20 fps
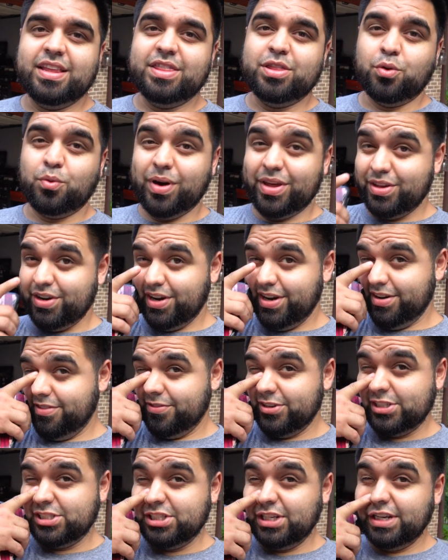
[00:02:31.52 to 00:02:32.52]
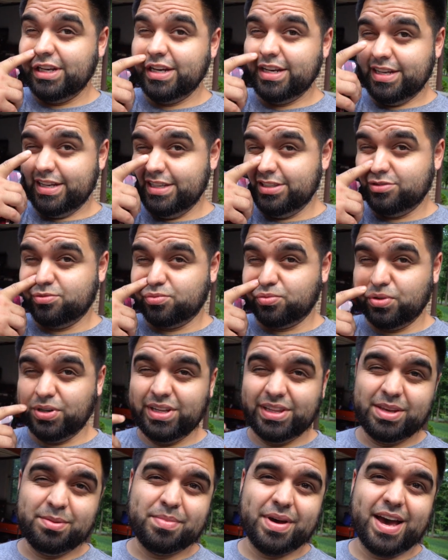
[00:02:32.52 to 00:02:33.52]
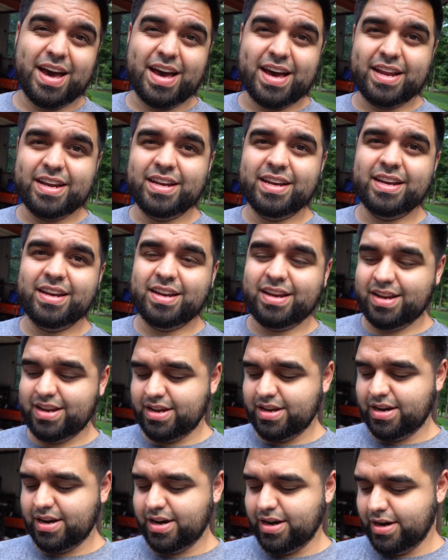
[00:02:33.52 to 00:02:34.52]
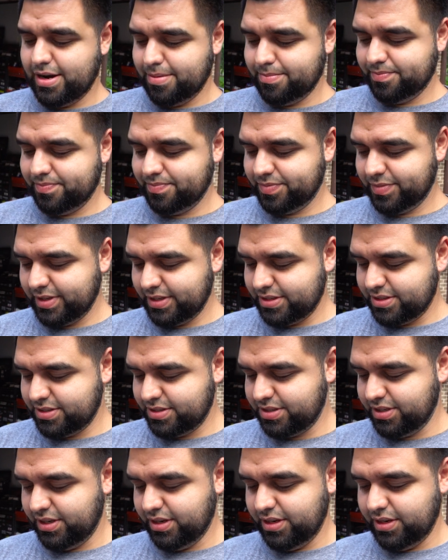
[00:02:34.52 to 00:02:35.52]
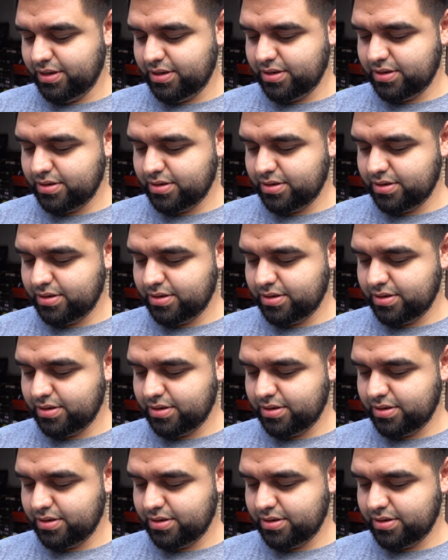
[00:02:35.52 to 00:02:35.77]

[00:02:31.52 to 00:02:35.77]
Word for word: the weather here in Virginia is really bad. Let's see.